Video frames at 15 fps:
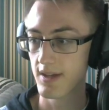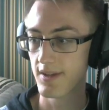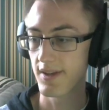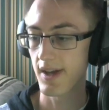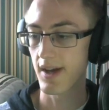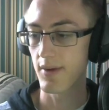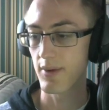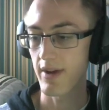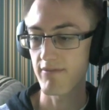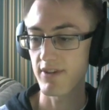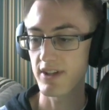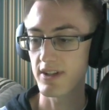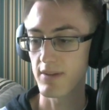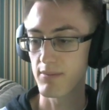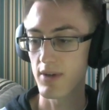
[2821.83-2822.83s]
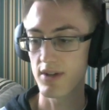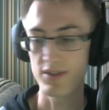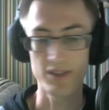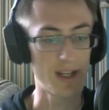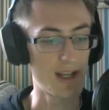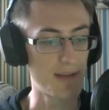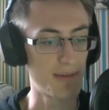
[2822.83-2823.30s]
Yeah, we haven't really done much
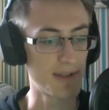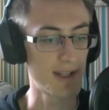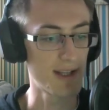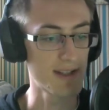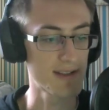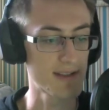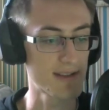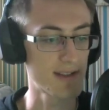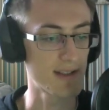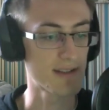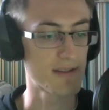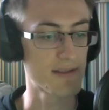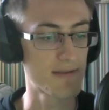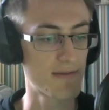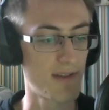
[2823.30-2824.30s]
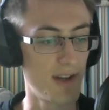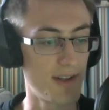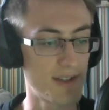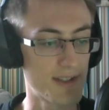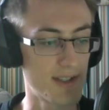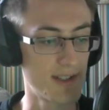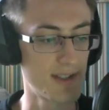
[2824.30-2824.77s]
today, but that's fun,
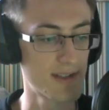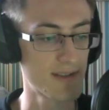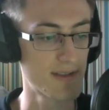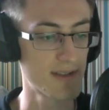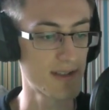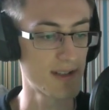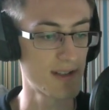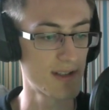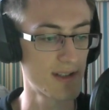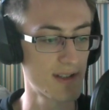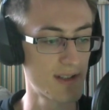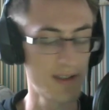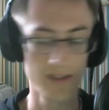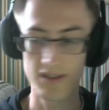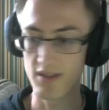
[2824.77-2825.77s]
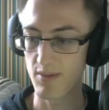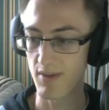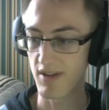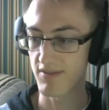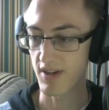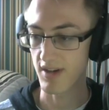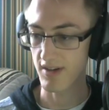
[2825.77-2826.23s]
isn't it? It's a
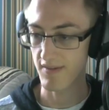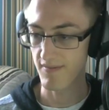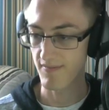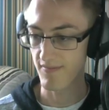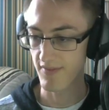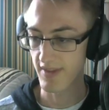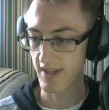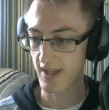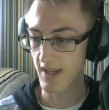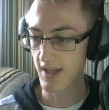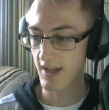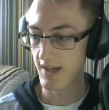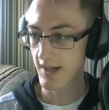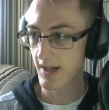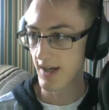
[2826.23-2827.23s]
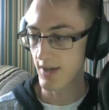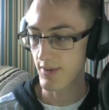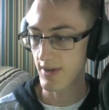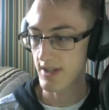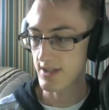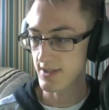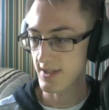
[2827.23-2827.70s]
bit of fun.
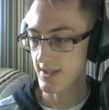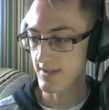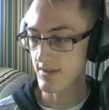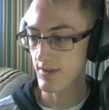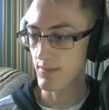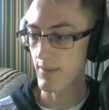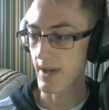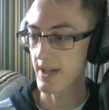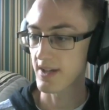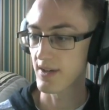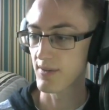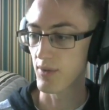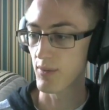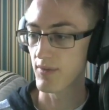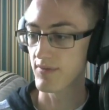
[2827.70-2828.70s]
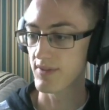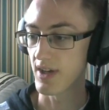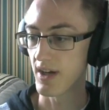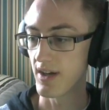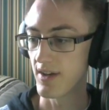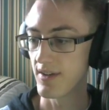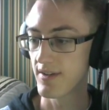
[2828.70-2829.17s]
Anyway, let's look back on what we've
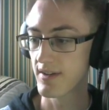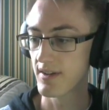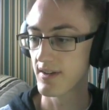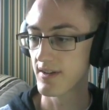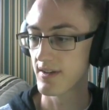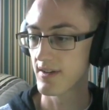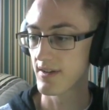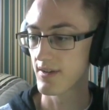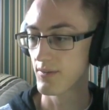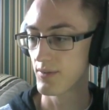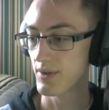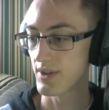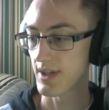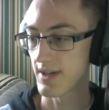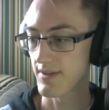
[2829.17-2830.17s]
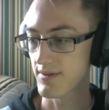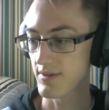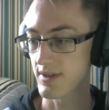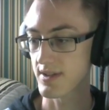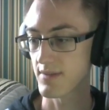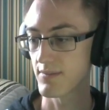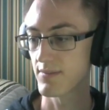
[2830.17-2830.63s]
done.
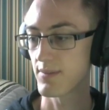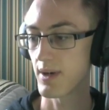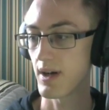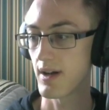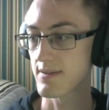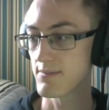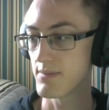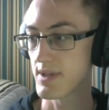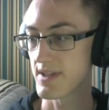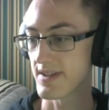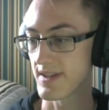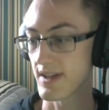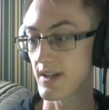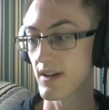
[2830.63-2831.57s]
There's some parts missing,